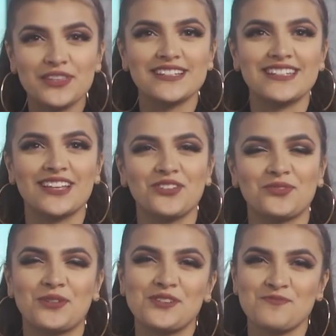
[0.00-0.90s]
think Taylor's
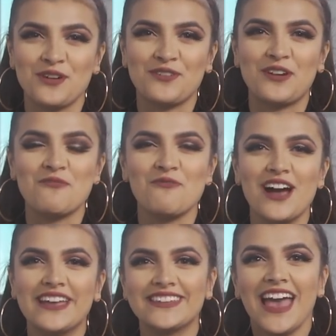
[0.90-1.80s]
worst boyfriend
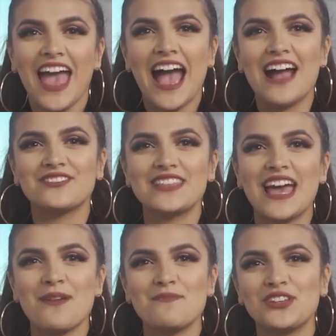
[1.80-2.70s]
was. After
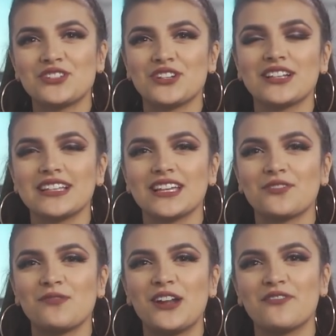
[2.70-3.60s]
that, be sure to click
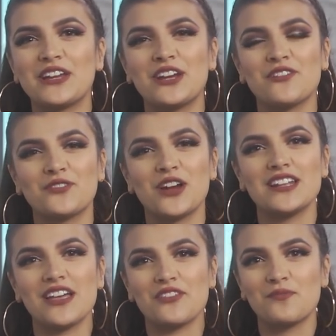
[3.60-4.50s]
right over here for
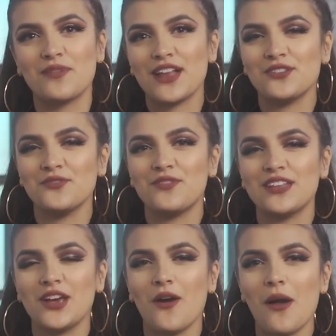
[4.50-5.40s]
another brand new
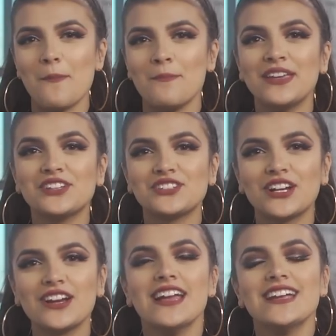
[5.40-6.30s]
video, and be
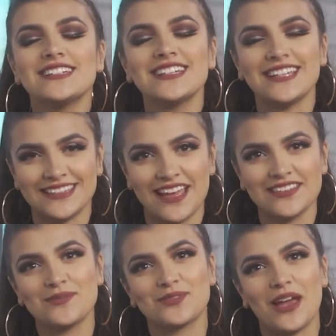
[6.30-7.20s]
sure to hit that
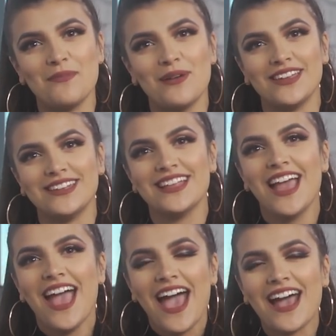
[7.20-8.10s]
subscribe button.
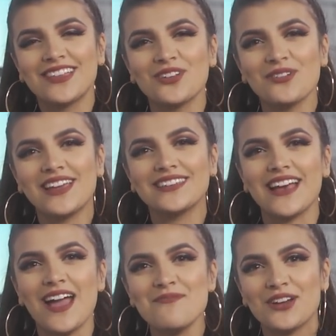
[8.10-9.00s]
As always,
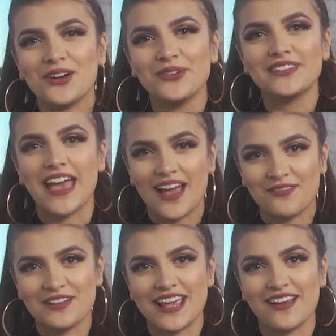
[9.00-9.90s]
I'm your host,
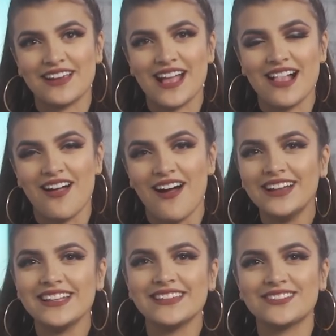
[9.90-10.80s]
@ReneeAriel
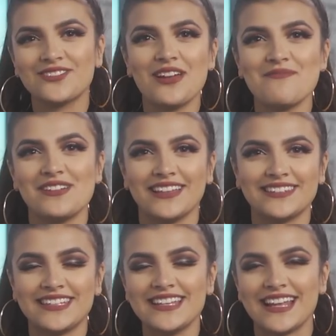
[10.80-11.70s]
on Instagram, and I'll
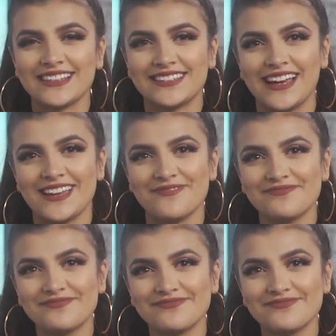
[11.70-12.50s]
see you next time.